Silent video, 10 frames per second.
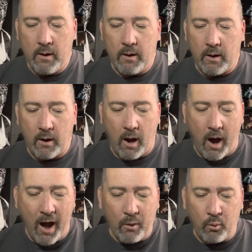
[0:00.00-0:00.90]
Uh,
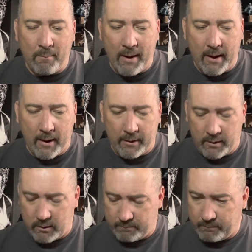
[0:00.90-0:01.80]

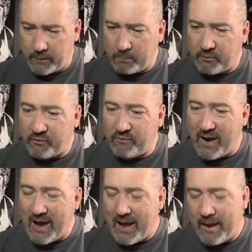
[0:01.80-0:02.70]
Aquaman, number
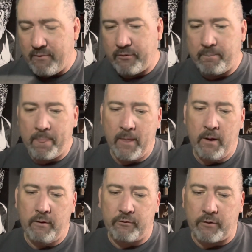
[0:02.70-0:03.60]
five
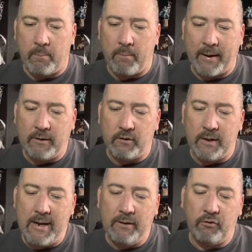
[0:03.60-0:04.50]
from
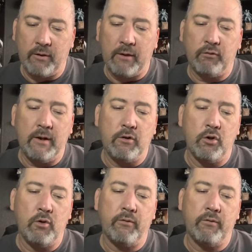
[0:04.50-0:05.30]
1962.